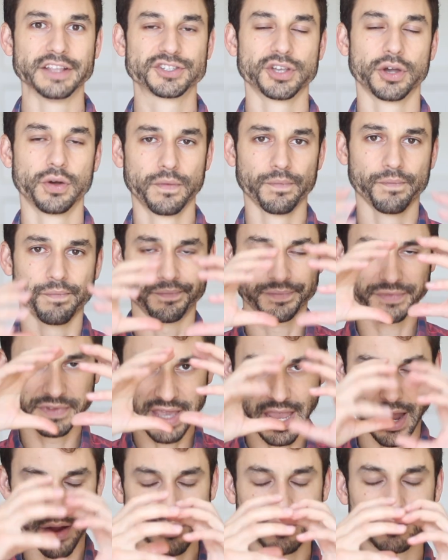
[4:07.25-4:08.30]
And so
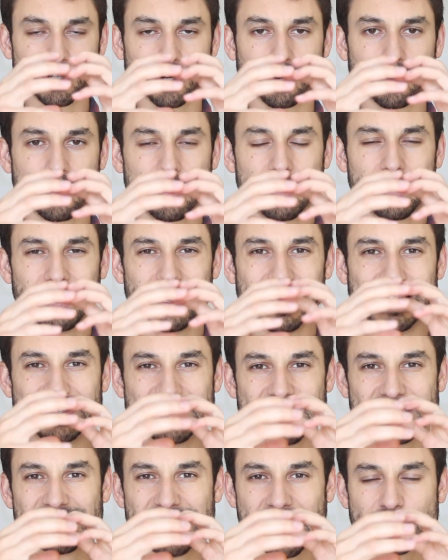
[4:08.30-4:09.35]
character is
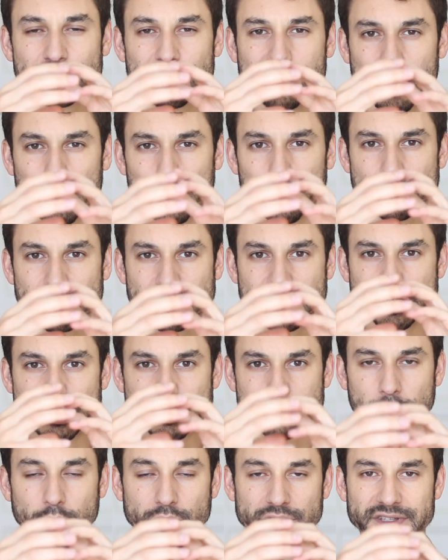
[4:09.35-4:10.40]
the center that holds the
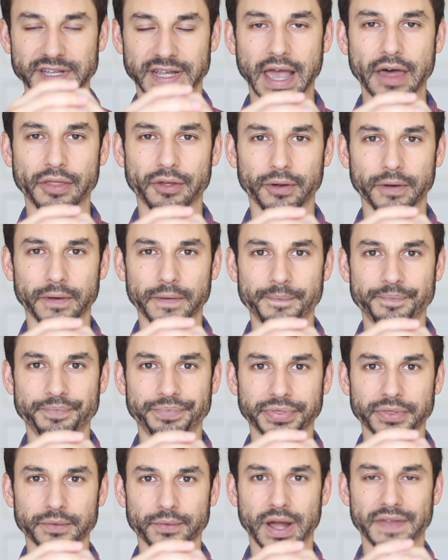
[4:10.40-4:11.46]
spokes together,
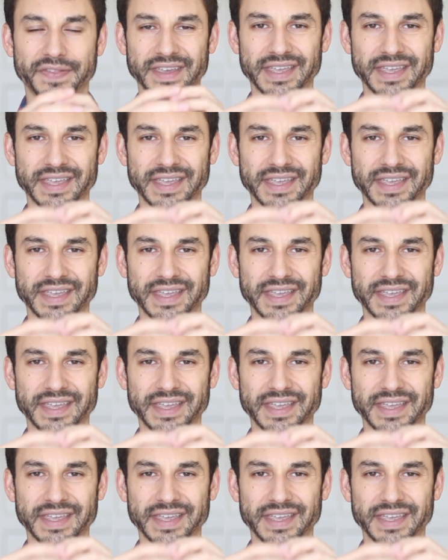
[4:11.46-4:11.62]
right?